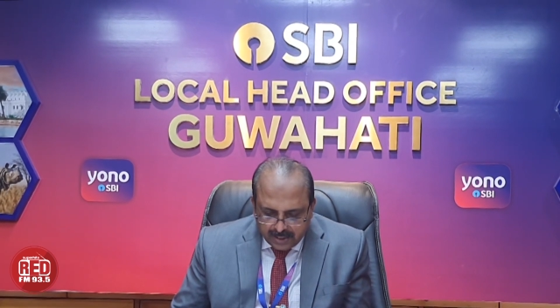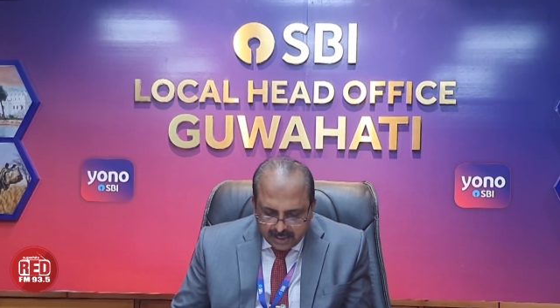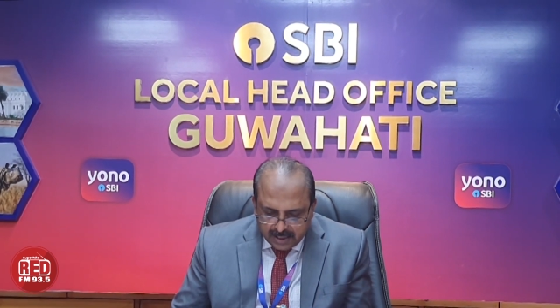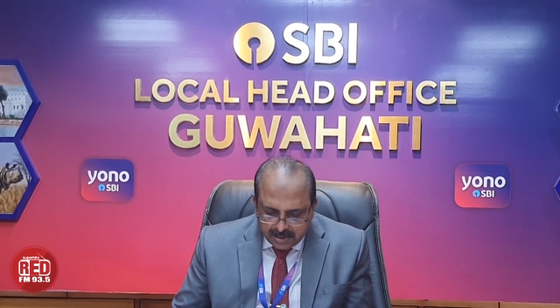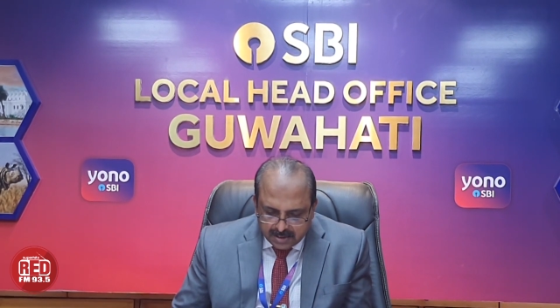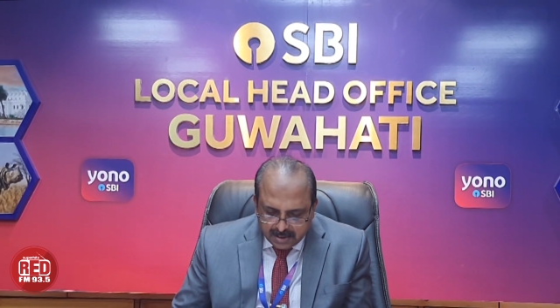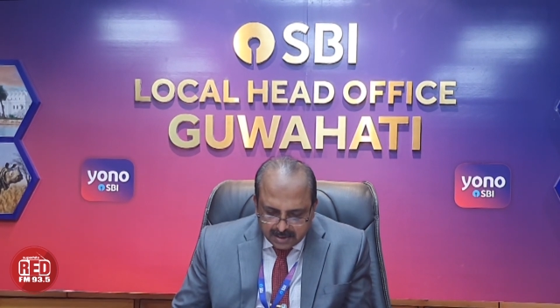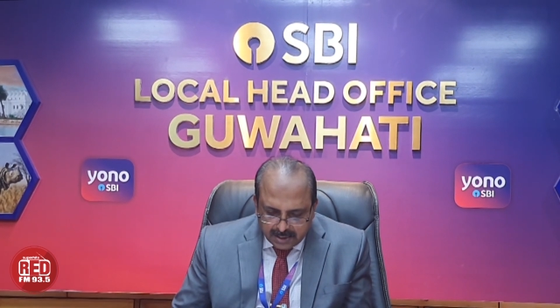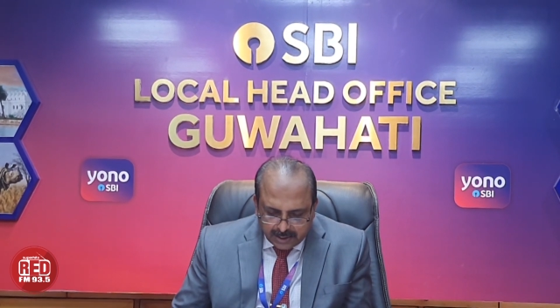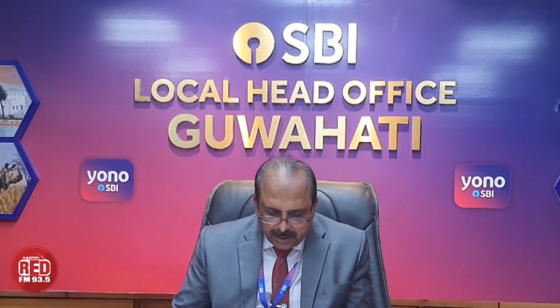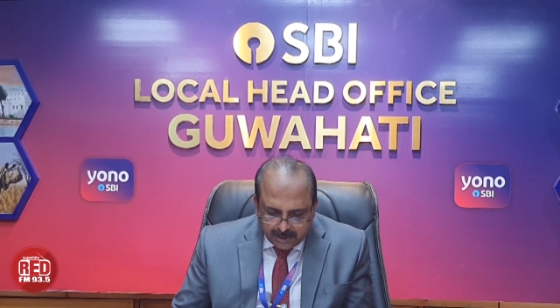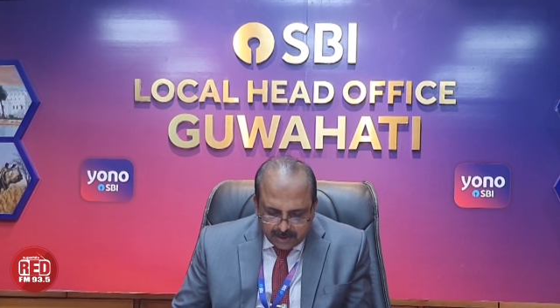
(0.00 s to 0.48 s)

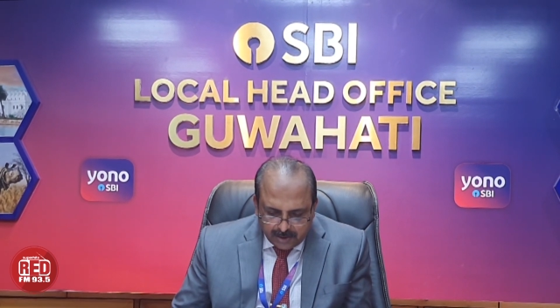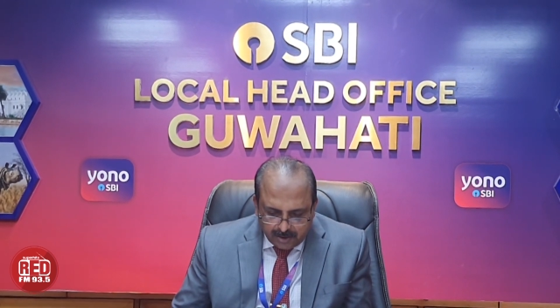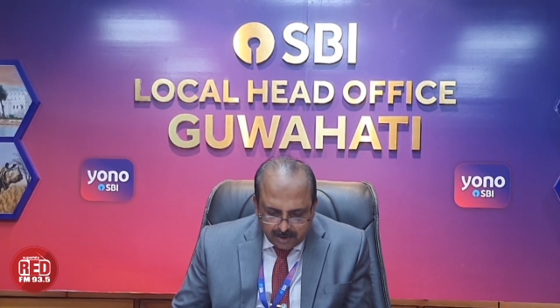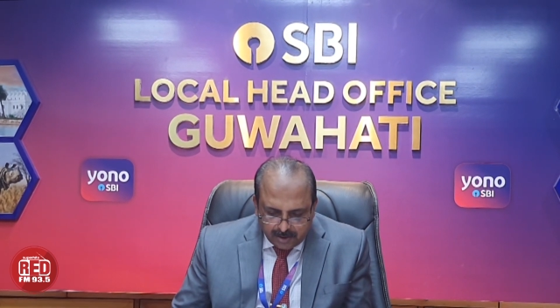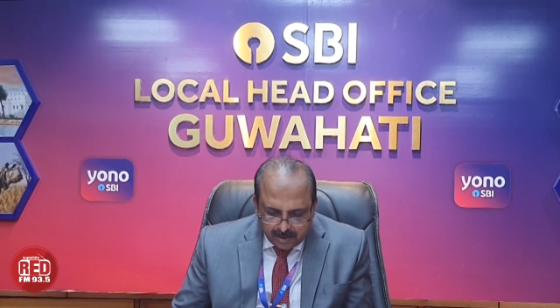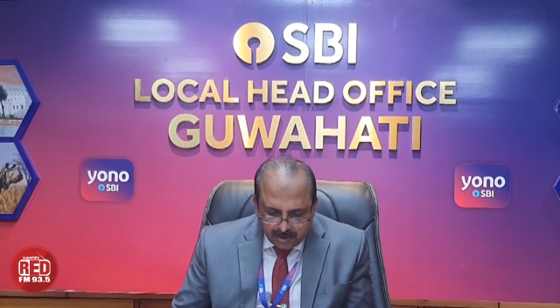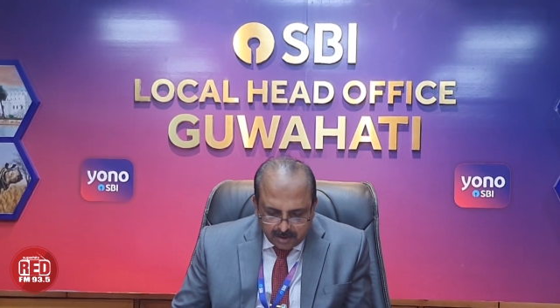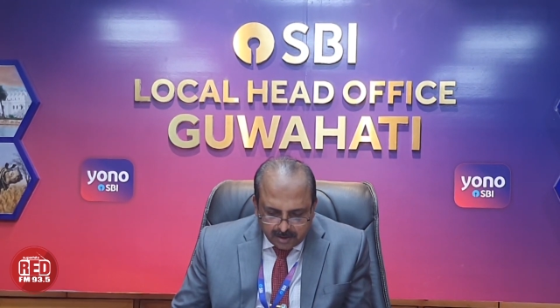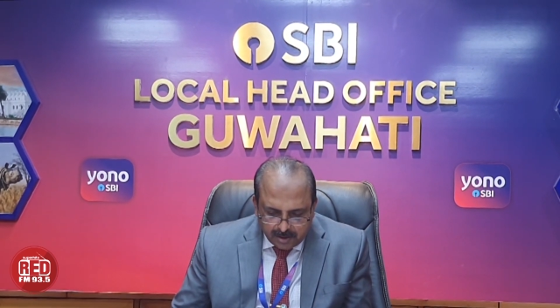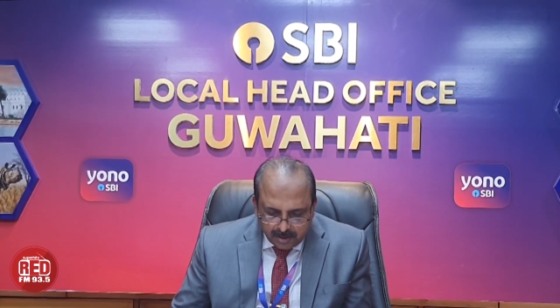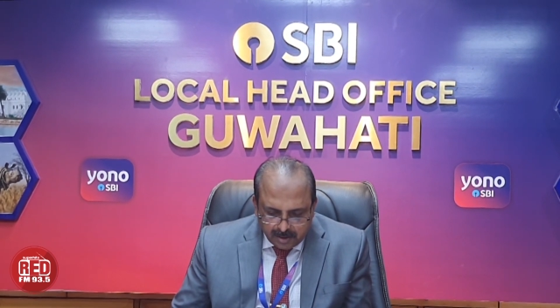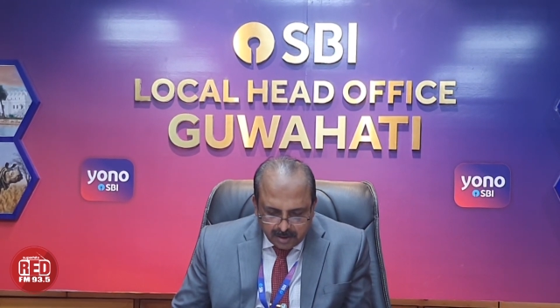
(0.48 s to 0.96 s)

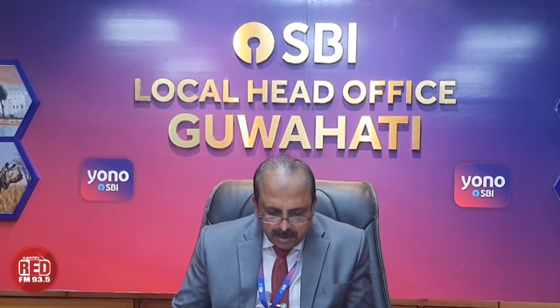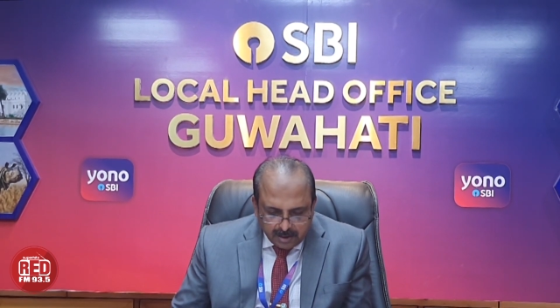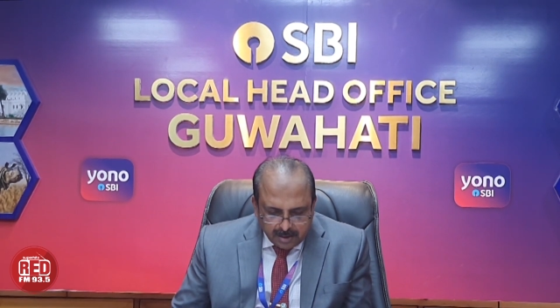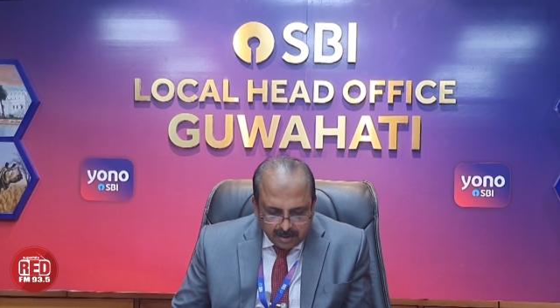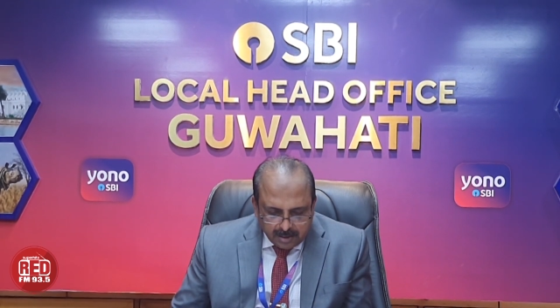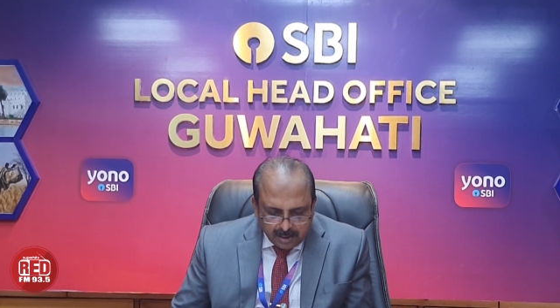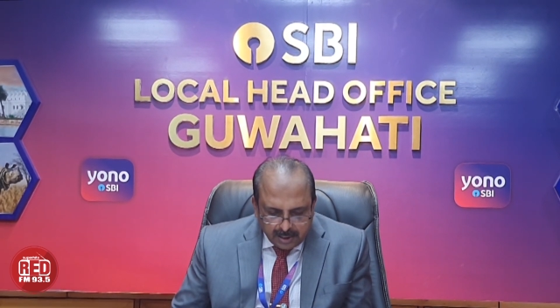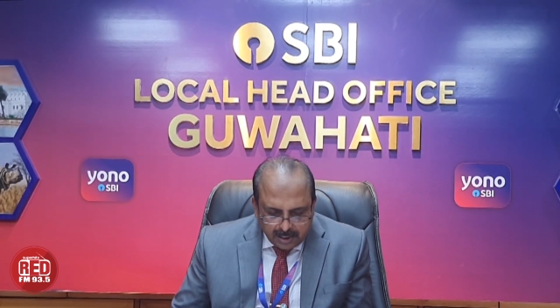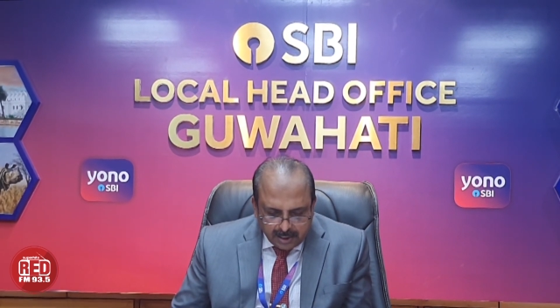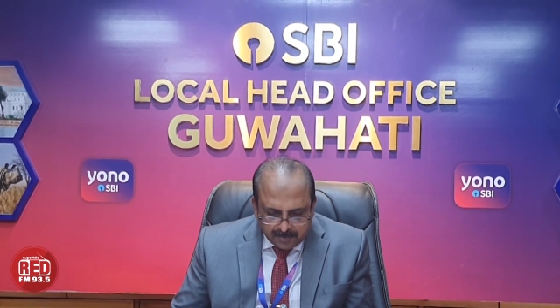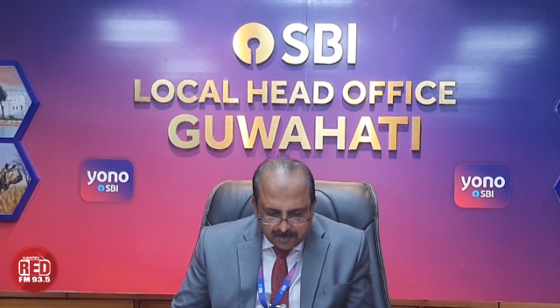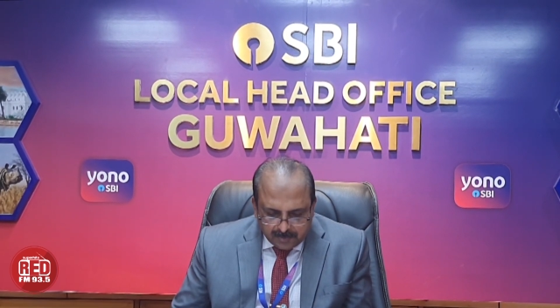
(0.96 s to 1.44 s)
secure
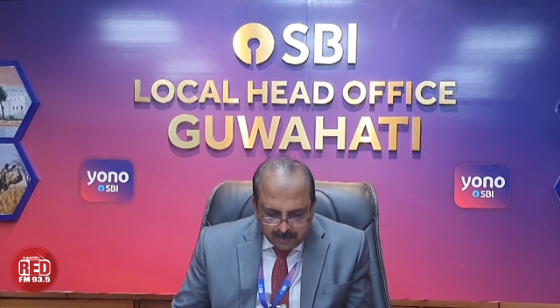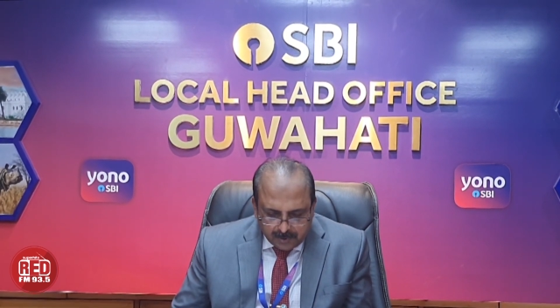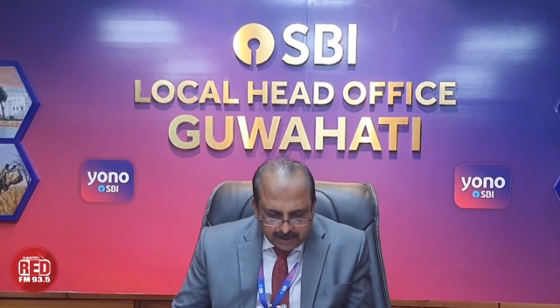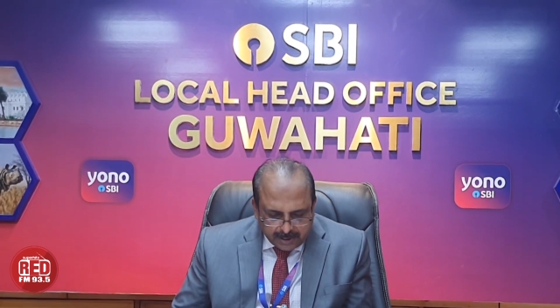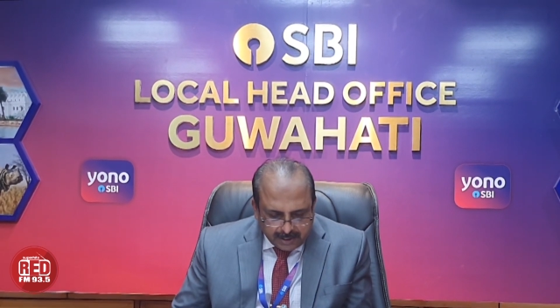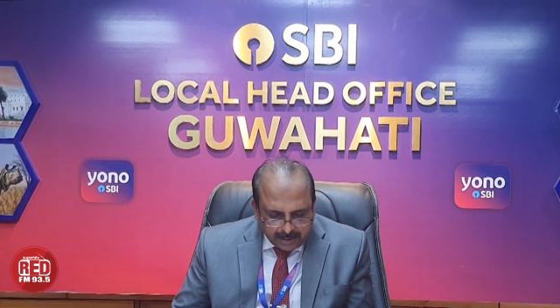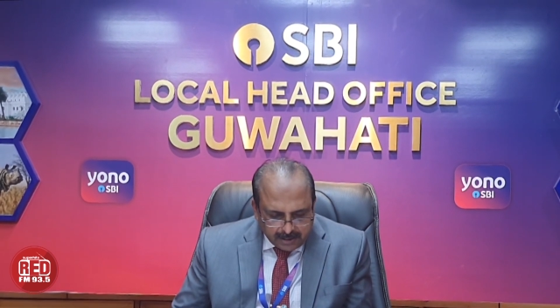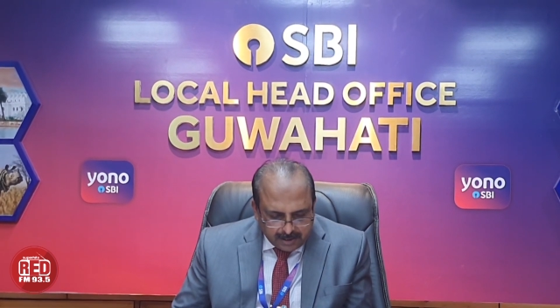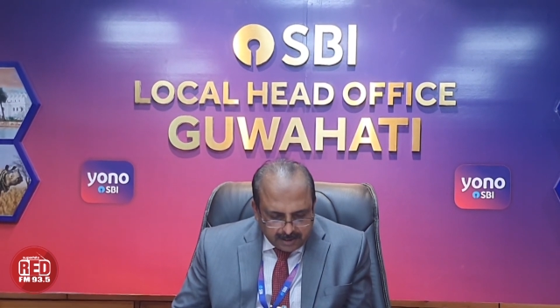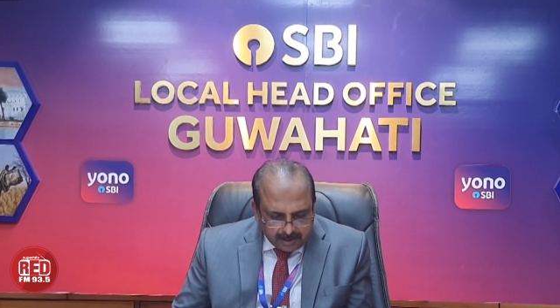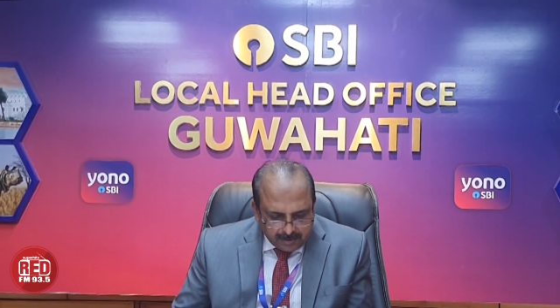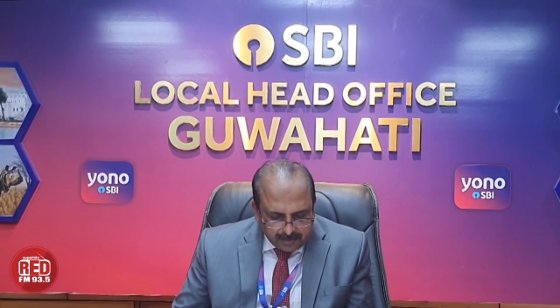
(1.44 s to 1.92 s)
and
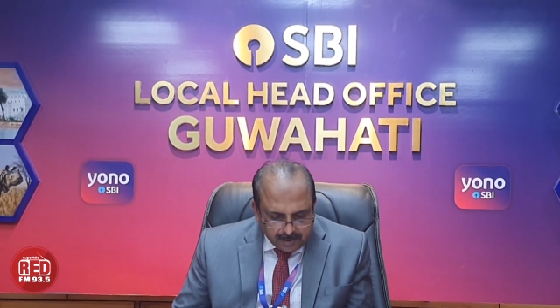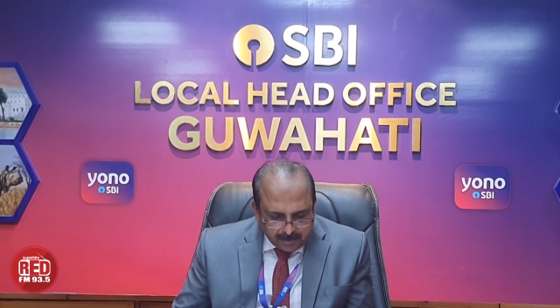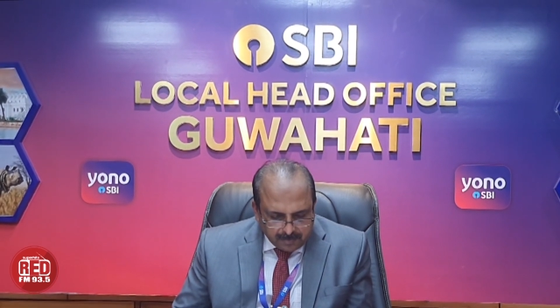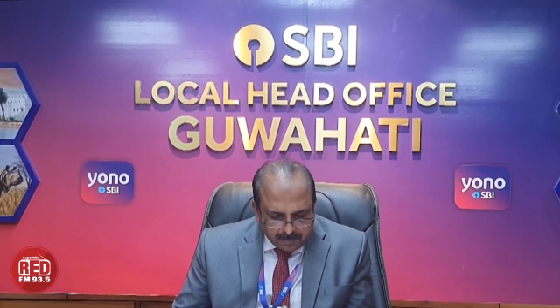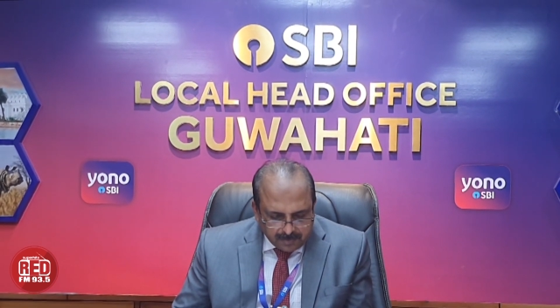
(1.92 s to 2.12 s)
protect your